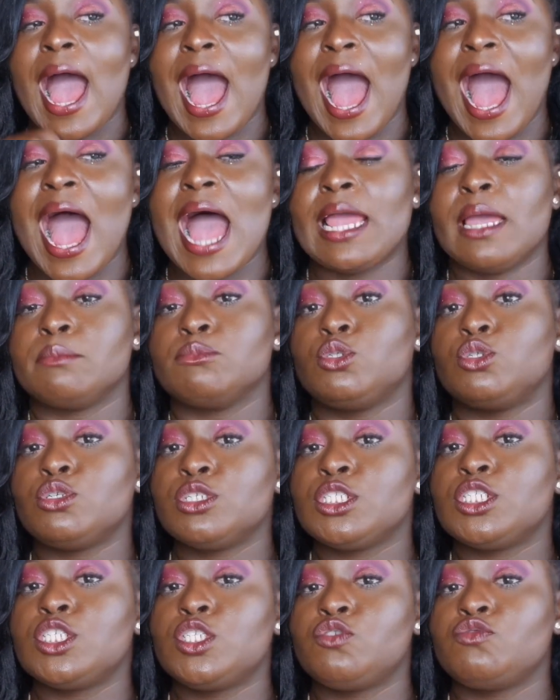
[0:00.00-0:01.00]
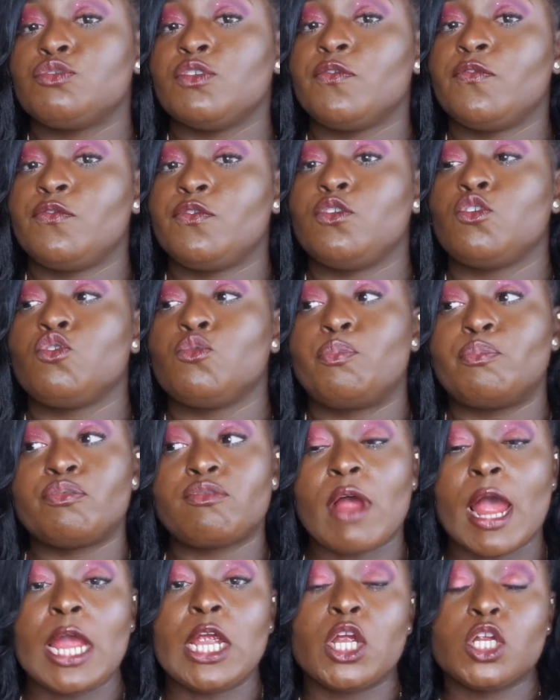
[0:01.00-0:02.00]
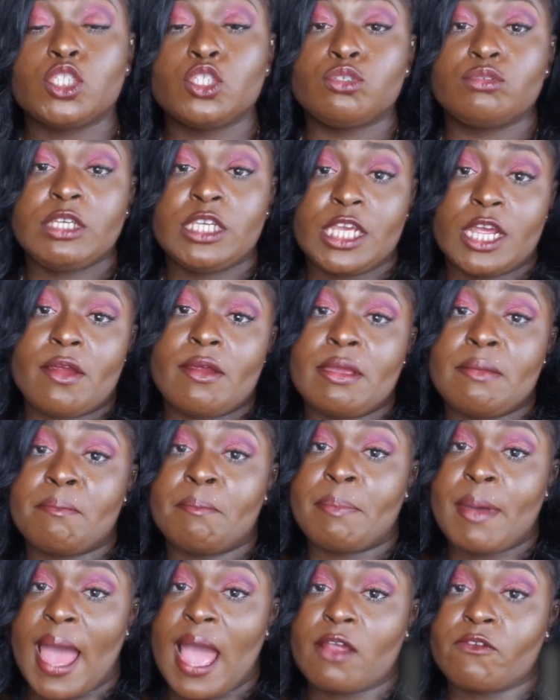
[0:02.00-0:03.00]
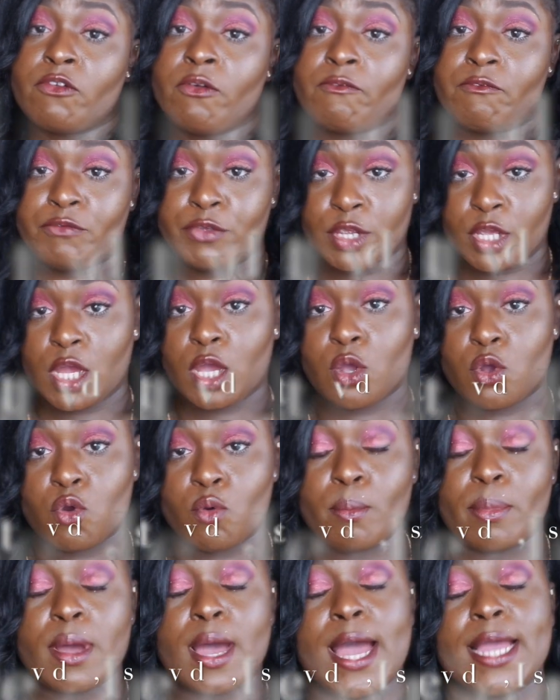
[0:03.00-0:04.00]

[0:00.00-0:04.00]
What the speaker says: I am doing this review prior to hearing back from Finger Comba.